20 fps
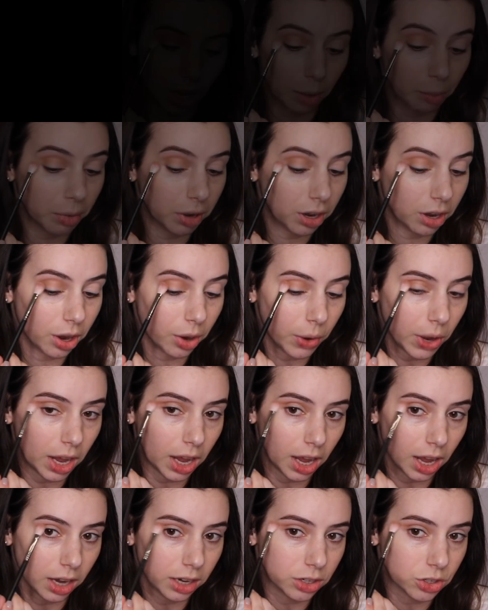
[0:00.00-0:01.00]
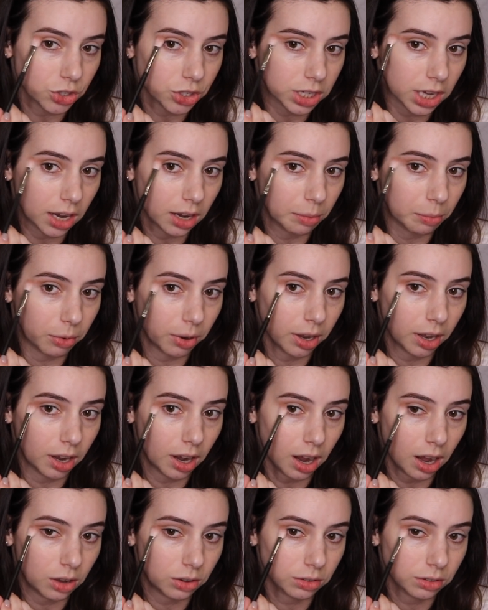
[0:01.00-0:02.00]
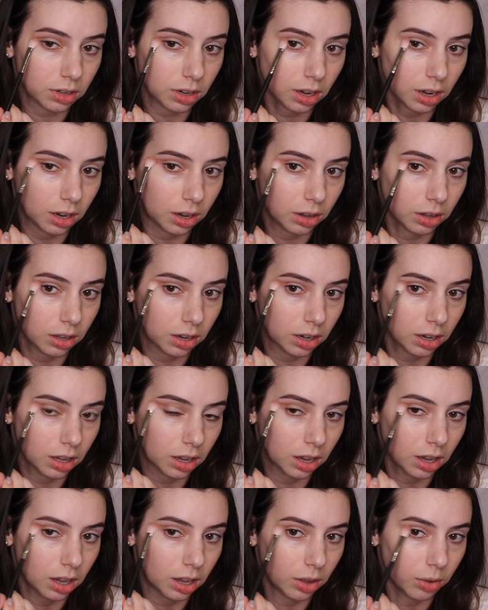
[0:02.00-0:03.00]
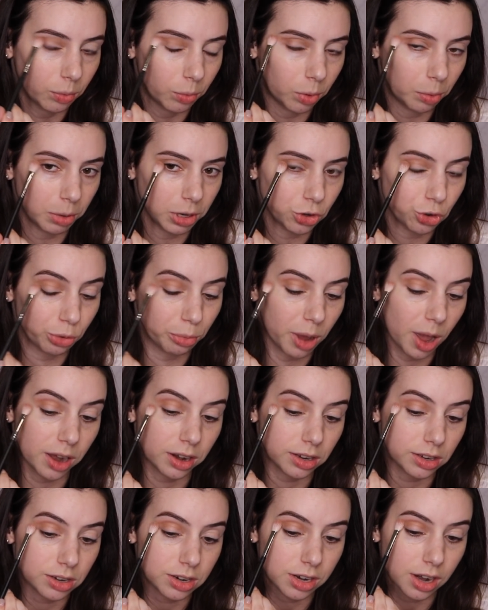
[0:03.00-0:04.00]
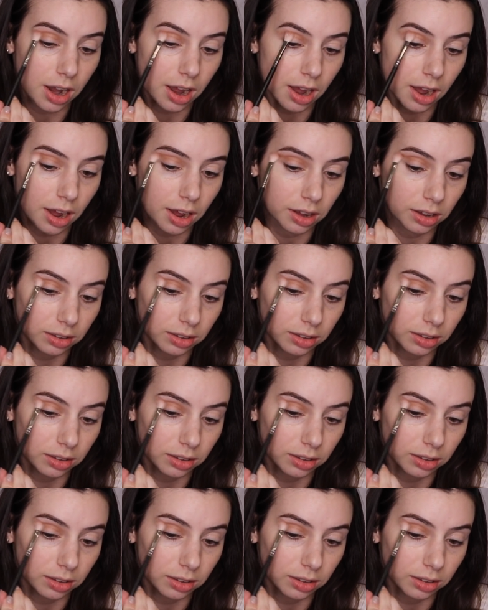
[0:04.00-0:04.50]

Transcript: going to go ahead and just kind of bring it out. We'll be dramatic today.